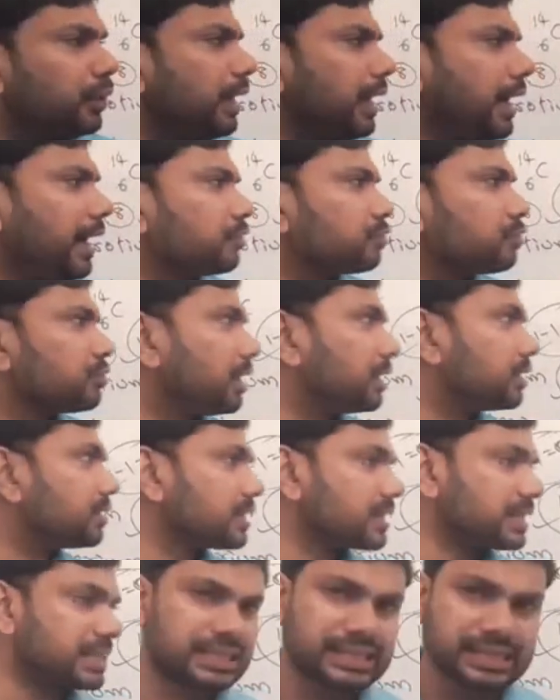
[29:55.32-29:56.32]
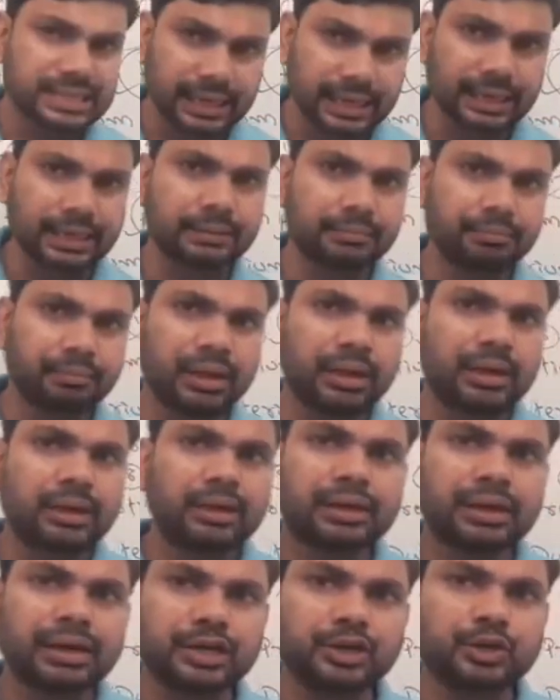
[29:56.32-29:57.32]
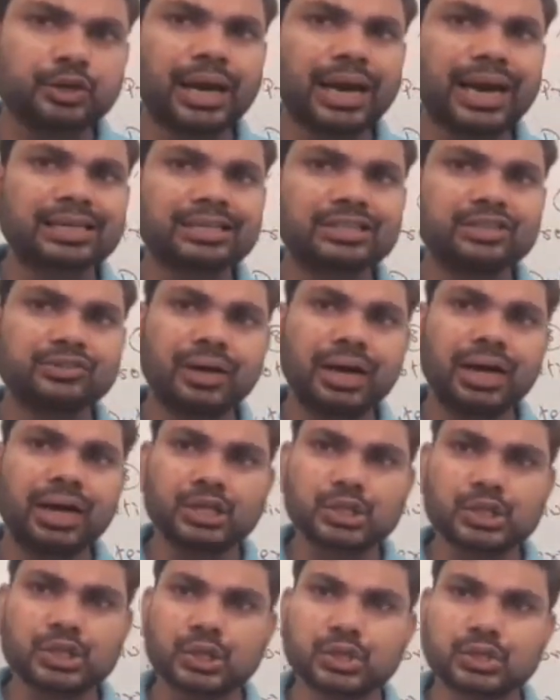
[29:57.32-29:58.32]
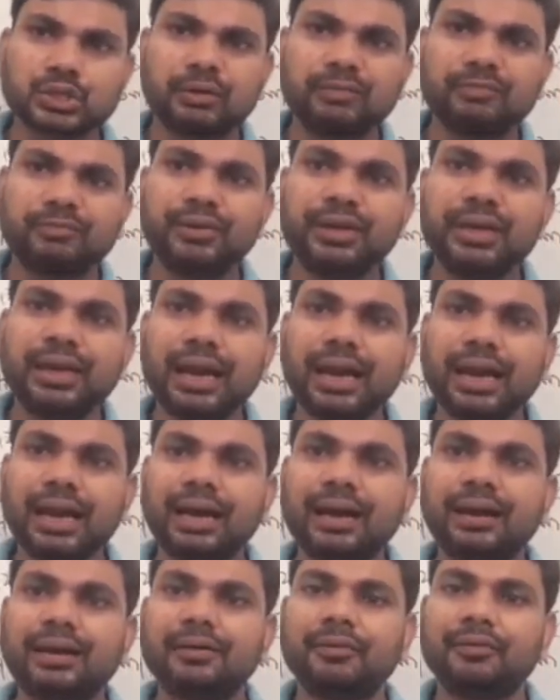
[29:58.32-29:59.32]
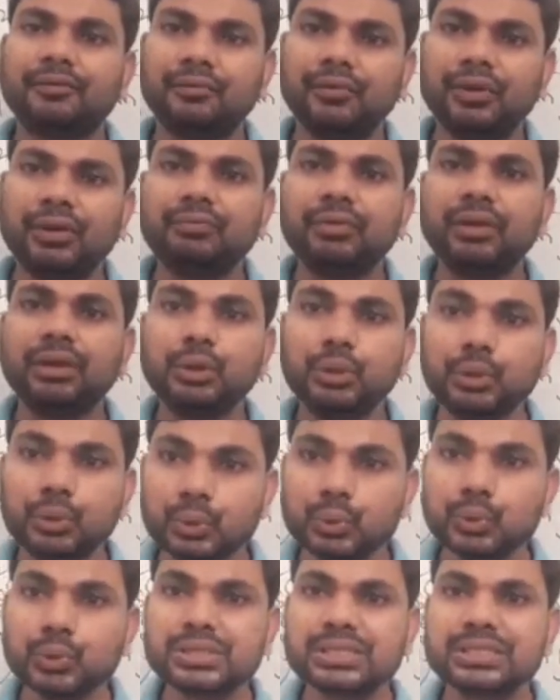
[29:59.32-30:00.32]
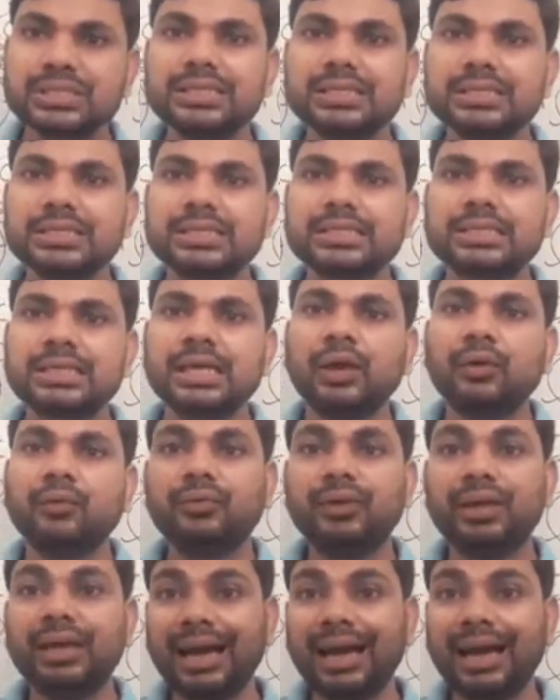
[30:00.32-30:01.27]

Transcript: we have to understand radioactive isotope. We will use this. We